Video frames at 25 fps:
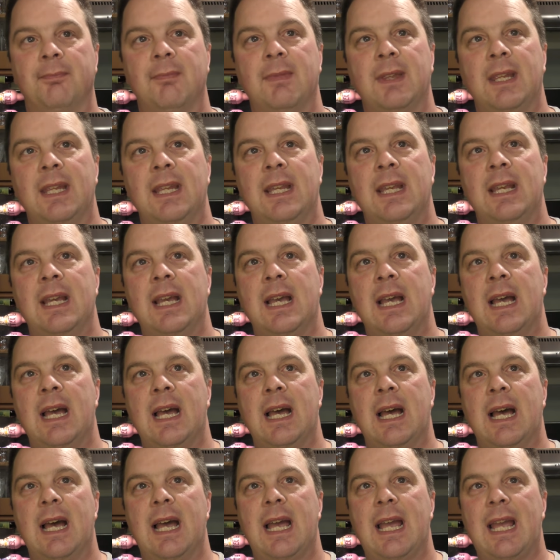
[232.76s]

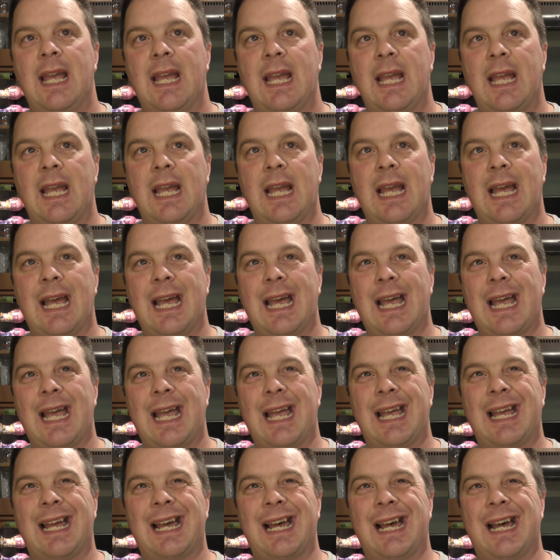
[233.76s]

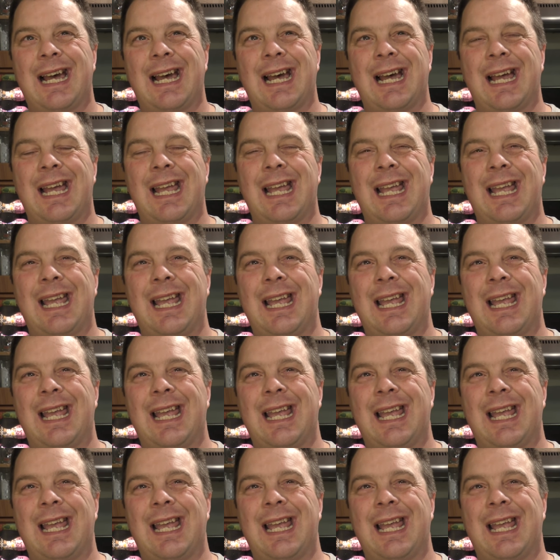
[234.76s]
No one is speaking in this clip.